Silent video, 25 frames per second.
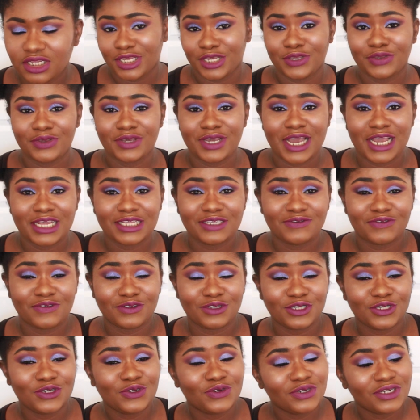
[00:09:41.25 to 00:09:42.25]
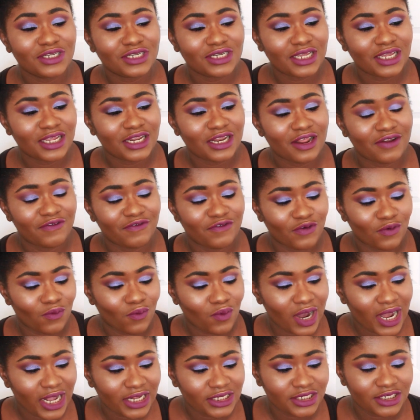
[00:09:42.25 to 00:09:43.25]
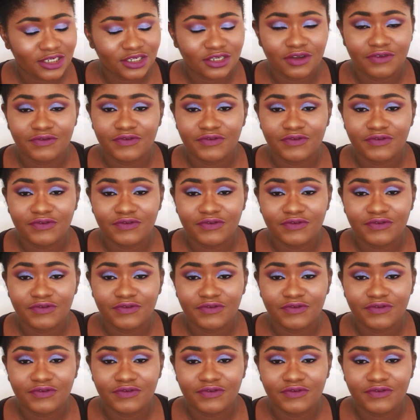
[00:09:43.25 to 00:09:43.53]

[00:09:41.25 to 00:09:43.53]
Thank you guys for tuning in and for watching.